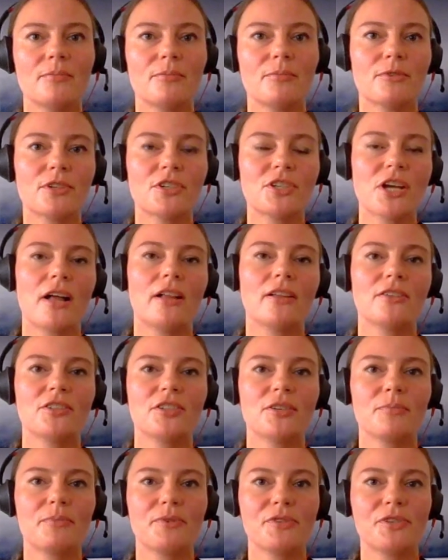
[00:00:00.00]
in a more
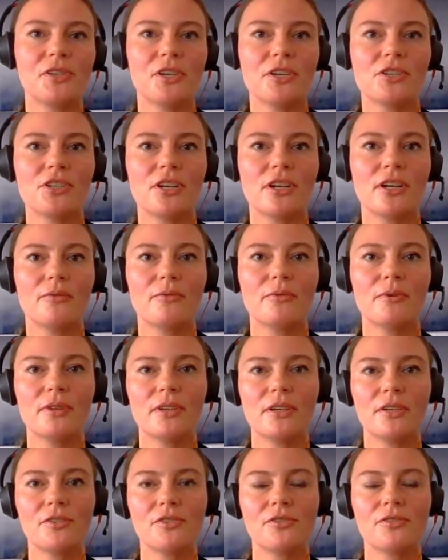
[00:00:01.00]
challenging position
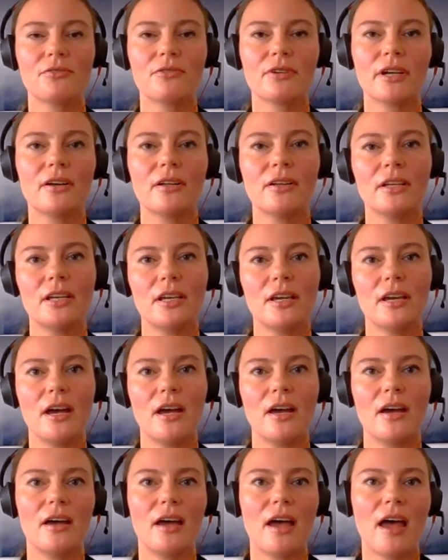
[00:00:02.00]
with historically
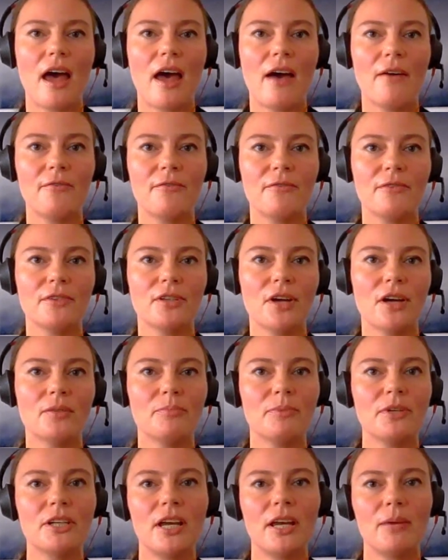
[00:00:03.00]
have
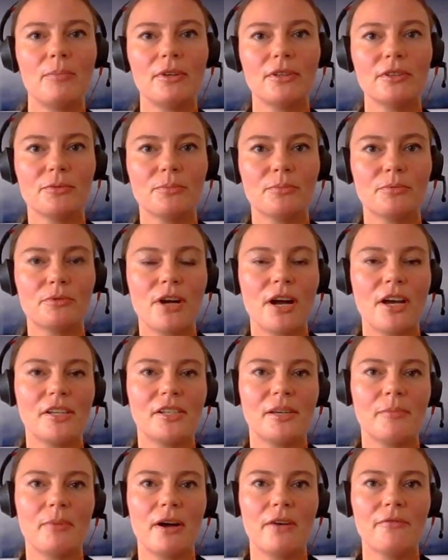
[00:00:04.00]
not been able to
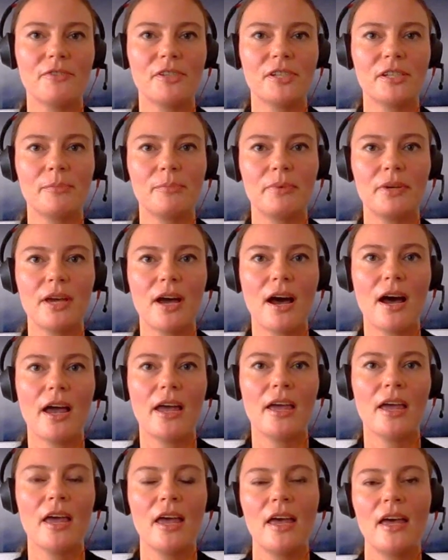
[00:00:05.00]
price above CPI.
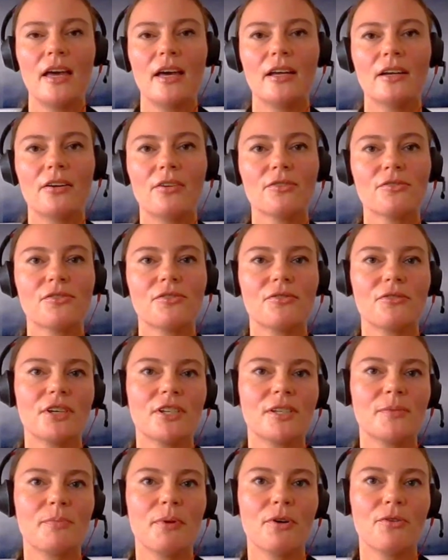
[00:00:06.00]
And also
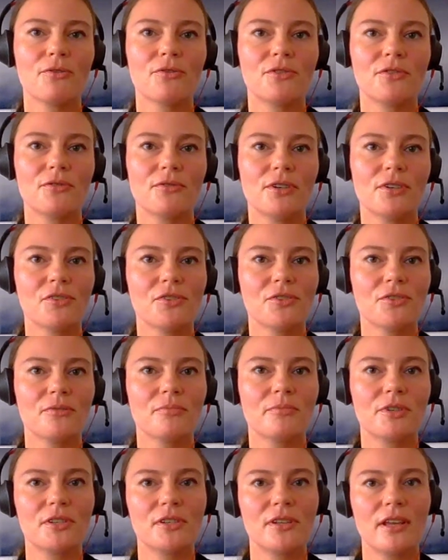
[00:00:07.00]
exposed to
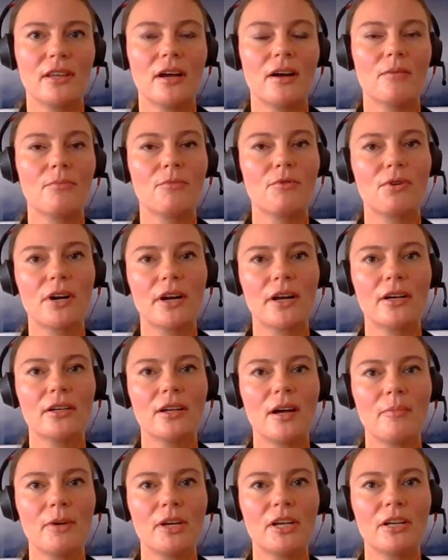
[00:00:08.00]
consumers that are more
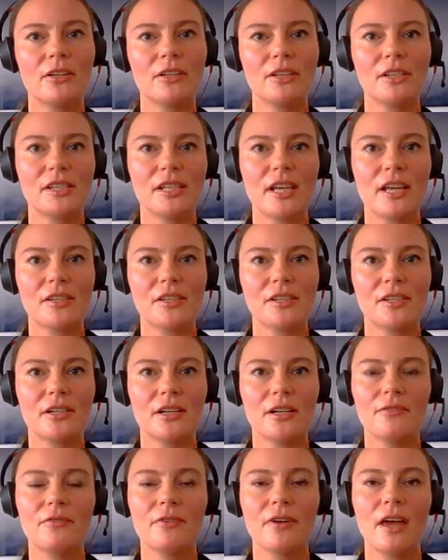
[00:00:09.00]
economically
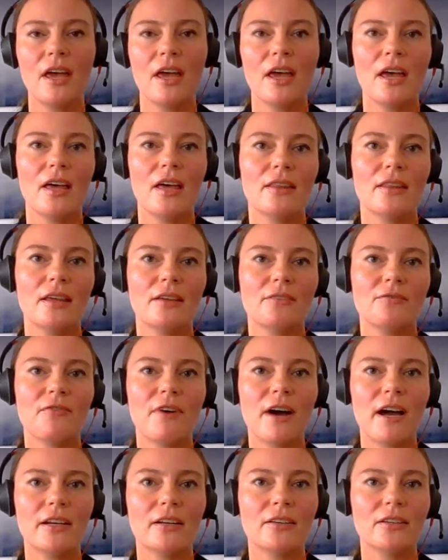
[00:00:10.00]
sensitive. Then
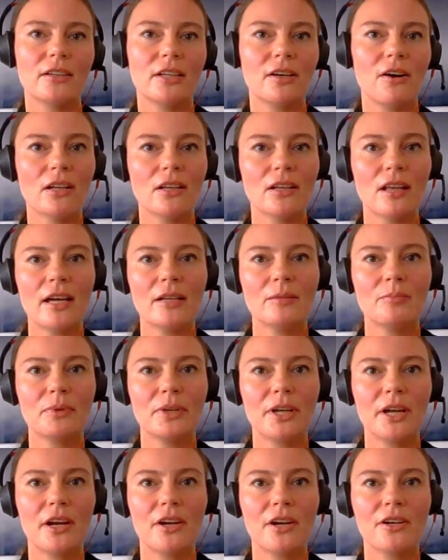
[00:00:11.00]
finally, online
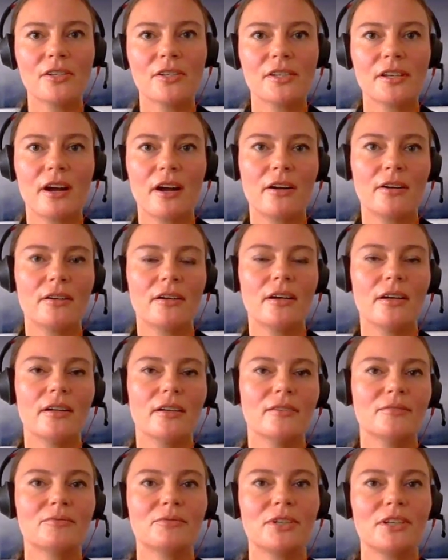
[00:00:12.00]
players
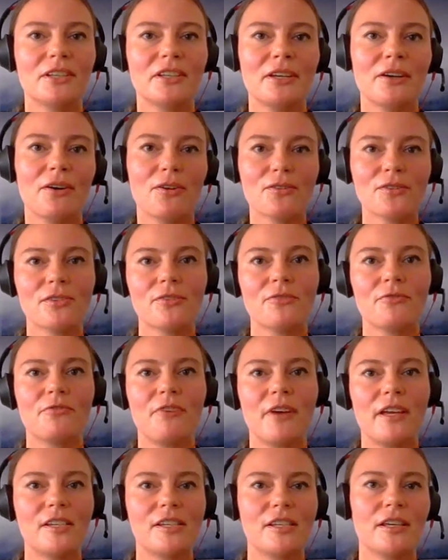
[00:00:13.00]
are really also
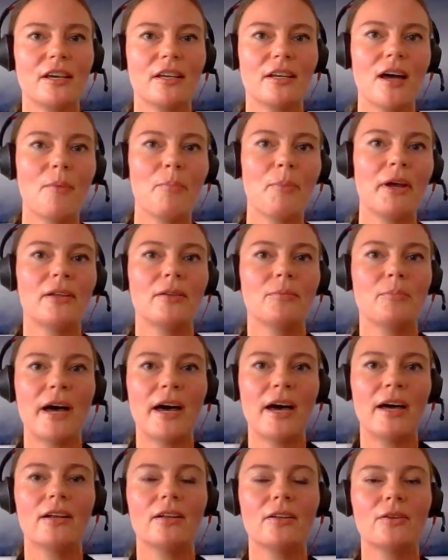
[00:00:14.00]
facing an uphill
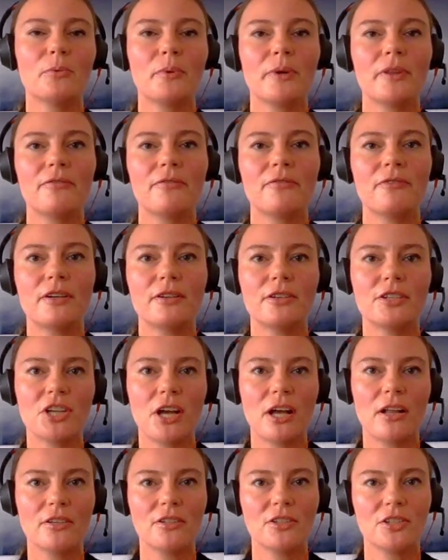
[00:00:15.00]
battle with very
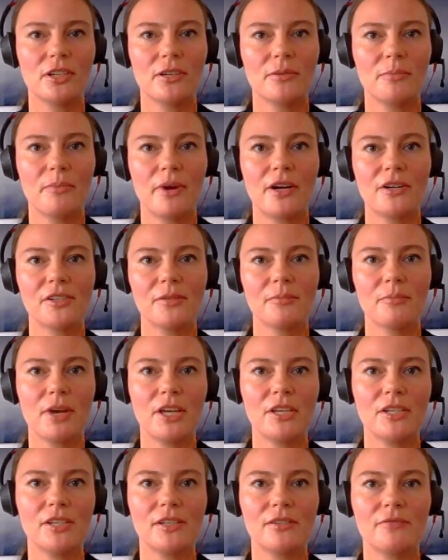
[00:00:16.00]
challenging comparison
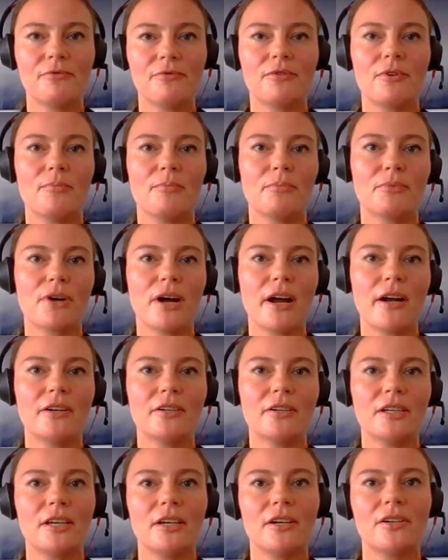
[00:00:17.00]
base from
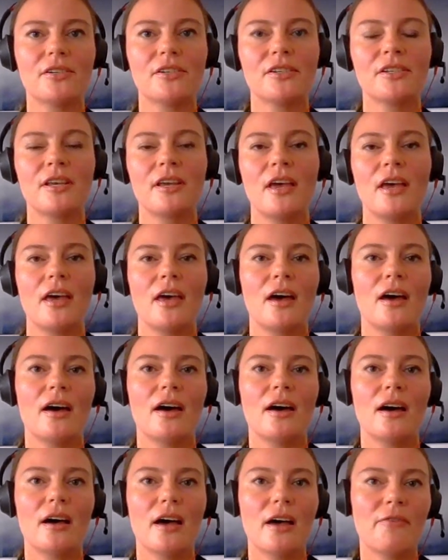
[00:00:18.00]
prior years
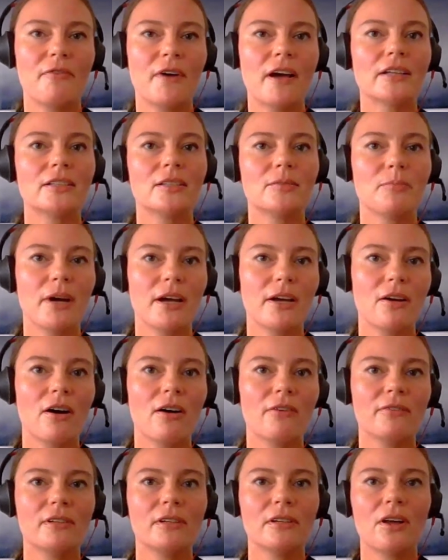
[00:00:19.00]
affected by
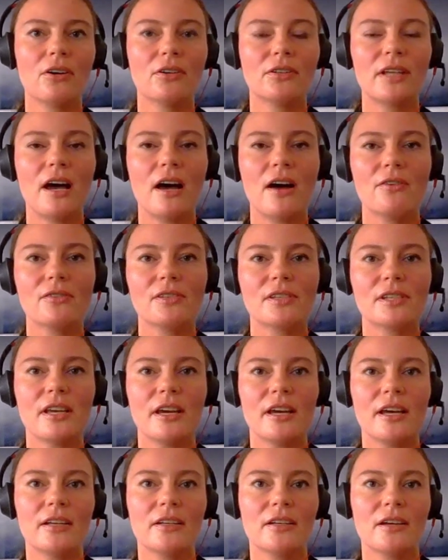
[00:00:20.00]
COVID lockdowns
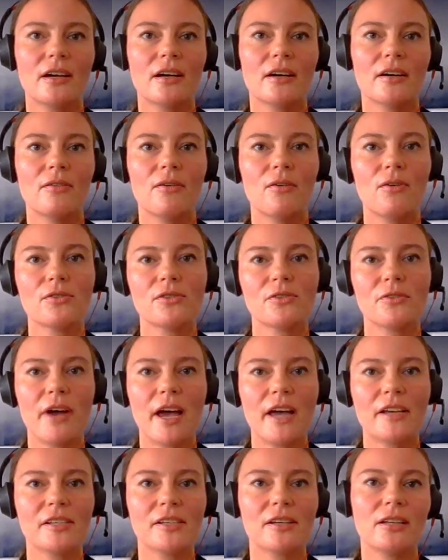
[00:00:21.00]
and also
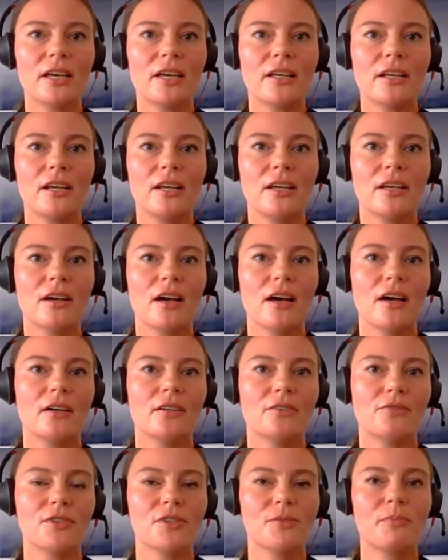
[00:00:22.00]
escalating
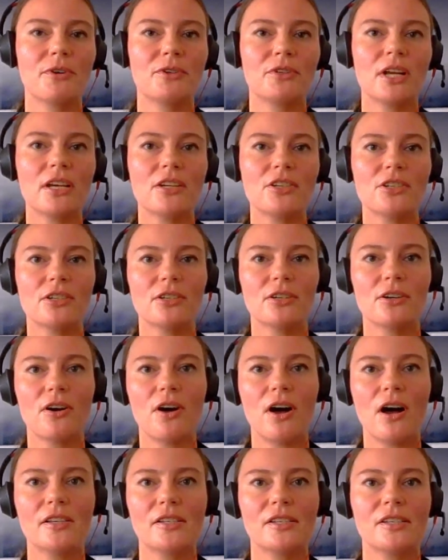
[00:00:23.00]
transportation
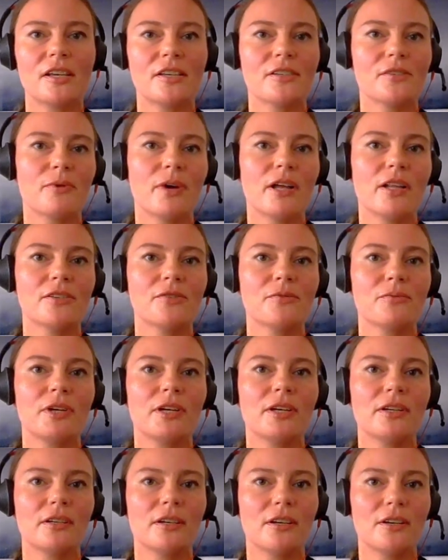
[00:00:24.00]
costs as well as
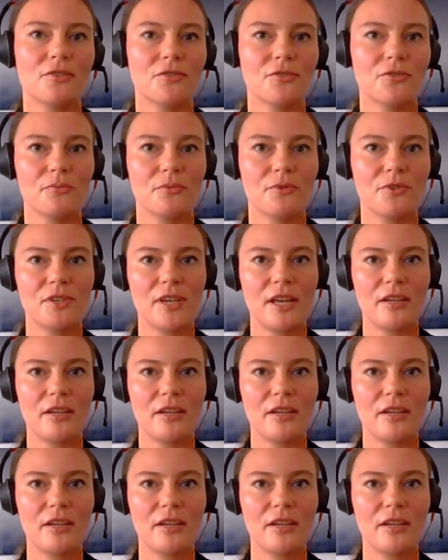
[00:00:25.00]
weakening consumer